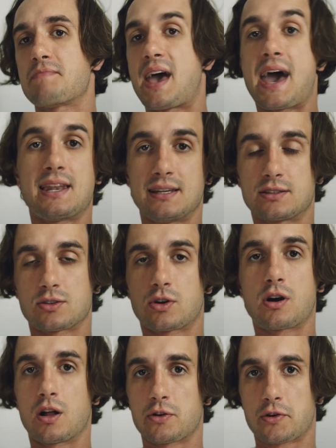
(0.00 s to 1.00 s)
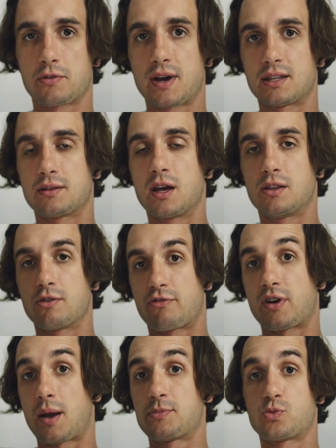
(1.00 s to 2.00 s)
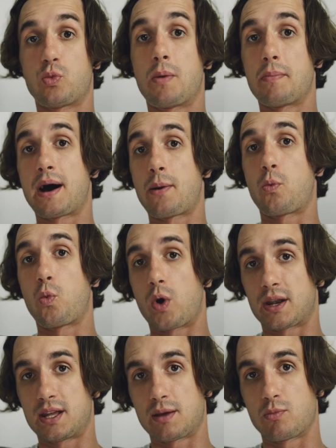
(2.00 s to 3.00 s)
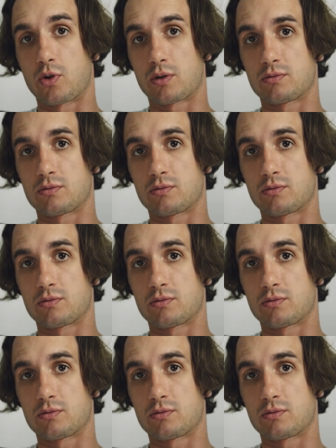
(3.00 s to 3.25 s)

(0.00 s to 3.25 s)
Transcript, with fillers: edit or color grade the frames one by one anymore.